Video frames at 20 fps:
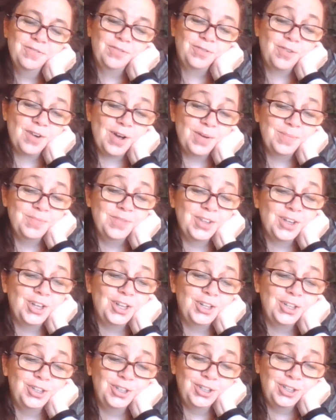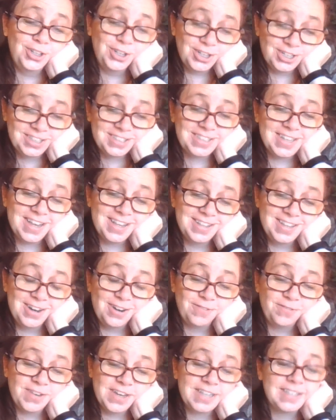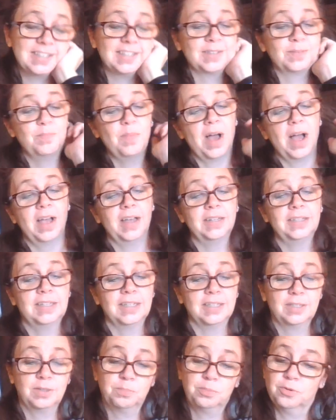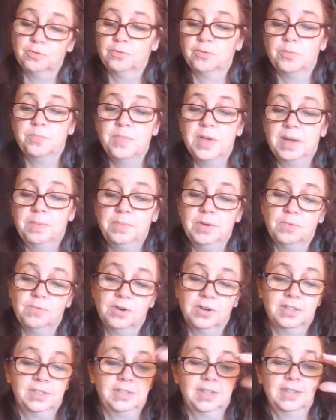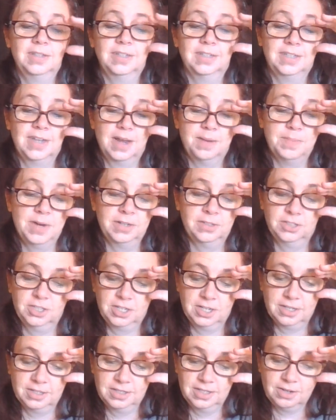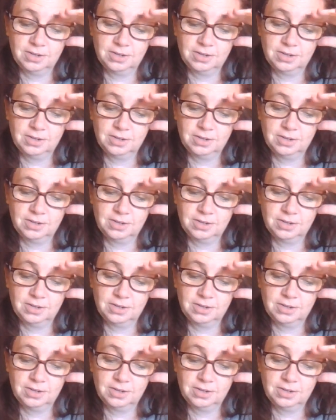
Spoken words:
From the looks on their faces, my disapproval may be worse than the timeout chair.